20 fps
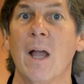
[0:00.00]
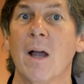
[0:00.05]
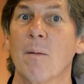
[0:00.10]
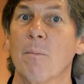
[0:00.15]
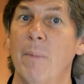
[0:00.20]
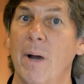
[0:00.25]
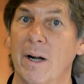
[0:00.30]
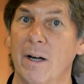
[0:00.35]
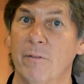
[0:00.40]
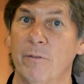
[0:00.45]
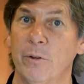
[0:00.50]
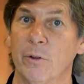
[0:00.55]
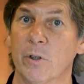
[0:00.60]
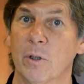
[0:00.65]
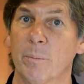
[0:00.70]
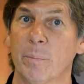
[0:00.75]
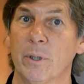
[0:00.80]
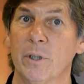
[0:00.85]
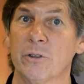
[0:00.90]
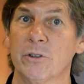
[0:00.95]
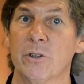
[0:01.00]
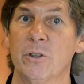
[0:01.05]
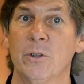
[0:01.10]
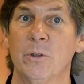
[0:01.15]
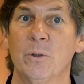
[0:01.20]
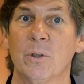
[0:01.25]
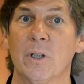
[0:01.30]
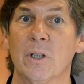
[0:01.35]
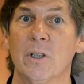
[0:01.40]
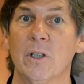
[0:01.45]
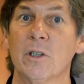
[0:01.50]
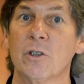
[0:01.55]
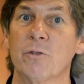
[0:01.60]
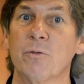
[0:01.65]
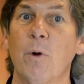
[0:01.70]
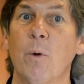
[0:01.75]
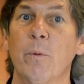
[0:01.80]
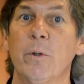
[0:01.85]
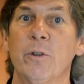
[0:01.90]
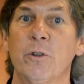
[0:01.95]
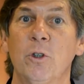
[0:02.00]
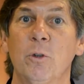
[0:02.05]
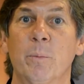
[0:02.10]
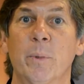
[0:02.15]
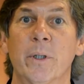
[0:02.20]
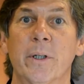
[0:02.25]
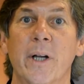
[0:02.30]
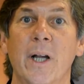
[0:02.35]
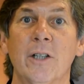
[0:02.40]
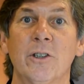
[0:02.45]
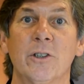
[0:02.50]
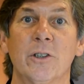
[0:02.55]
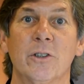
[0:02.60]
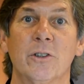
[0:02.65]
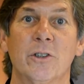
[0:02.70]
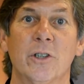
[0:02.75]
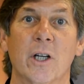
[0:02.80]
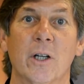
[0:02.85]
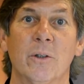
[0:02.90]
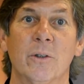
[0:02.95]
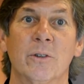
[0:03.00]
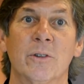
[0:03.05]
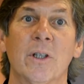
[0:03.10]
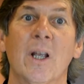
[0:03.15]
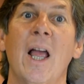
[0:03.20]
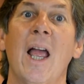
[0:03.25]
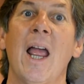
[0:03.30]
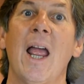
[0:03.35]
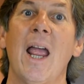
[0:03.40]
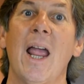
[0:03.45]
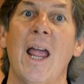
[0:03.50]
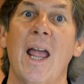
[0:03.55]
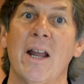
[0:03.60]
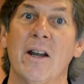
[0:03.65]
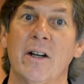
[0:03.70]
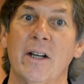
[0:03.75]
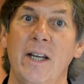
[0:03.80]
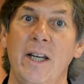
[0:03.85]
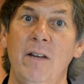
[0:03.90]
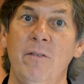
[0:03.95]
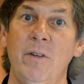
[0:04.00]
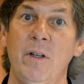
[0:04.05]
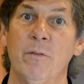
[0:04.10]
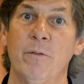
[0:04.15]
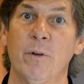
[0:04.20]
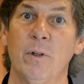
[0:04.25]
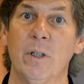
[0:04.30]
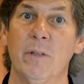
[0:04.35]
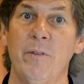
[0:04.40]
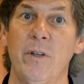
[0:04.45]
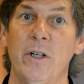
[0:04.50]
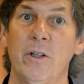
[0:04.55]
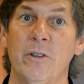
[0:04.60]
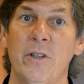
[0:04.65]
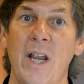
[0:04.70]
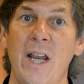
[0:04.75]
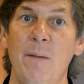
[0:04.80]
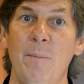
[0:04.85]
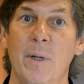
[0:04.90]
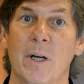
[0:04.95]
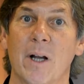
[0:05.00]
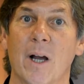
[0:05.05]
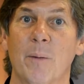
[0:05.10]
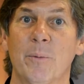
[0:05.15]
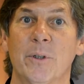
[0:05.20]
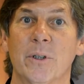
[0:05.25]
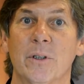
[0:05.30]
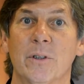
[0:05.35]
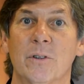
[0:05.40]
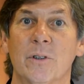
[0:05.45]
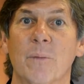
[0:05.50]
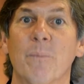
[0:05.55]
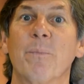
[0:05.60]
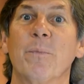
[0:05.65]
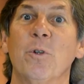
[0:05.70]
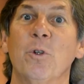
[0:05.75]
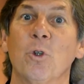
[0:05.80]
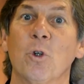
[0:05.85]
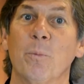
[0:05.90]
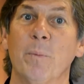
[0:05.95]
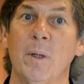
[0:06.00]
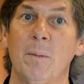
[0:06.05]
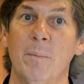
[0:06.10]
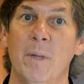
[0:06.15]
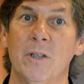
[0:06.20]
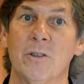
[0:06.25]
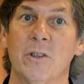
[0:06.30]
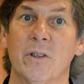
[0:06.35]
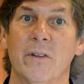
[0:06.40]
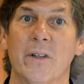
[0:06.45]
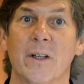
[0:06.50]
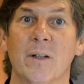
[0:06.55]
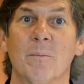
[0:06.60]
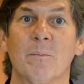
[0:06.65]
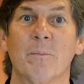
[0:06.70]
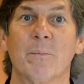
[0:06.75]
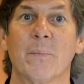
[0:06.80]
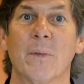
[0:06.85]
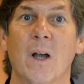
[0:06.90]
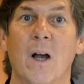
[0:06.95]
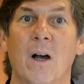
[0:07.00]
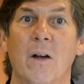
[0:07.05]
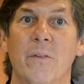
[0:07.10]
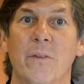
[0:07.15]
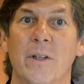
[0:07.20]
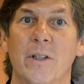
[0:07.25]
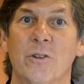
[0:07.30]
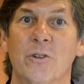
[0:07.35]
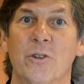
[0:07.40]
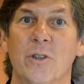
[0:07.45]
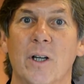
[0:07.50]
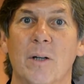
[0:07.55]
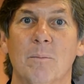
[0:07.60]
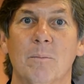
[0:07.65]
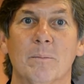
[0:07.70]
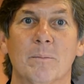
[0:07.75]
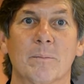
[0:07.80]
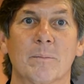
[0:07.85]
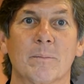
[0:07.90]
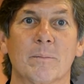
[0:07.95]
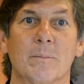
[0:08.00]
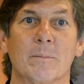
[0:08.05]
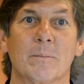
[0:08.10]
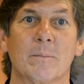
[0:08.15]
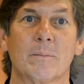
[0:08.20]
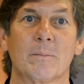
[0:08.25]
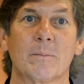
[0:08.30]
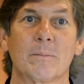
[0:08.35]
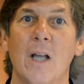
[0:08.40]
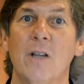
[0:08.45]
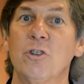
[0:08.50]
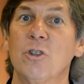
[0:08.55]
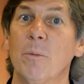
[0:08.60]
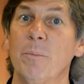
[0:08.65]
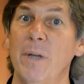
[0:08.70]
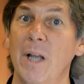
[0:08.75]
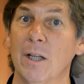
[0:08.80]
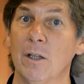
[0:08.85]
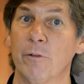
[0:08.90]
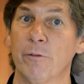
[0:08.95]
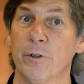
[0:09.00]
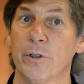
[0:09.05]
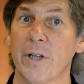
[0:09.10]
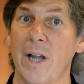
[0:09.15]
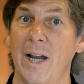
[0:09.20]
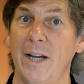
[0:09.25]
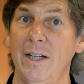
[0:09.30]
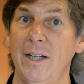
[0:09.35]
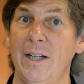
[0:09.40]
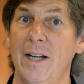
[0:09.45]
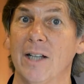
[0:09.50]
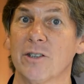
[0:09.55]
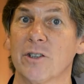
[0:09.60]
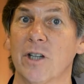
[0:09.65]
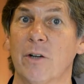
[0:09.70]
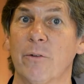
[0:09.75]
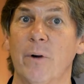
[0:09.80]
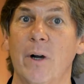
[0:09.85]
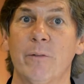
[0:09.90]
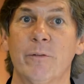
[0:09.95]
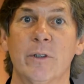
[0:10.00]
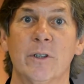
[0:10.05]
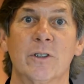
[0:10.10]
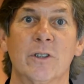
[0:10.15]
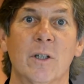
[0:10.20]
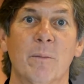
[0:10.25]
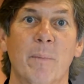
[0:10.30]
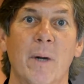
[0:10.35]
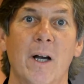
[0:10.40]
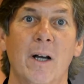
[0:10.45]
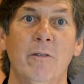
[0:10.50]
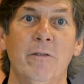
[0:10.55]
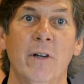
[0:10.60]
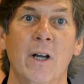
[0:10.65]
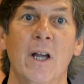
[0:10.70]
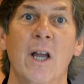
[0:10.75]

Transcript: But if you're a person who looks forward to production shows and an evening full of entertainment options, you'll be missing them on this ship. Some yellow for dining, as I referenced above.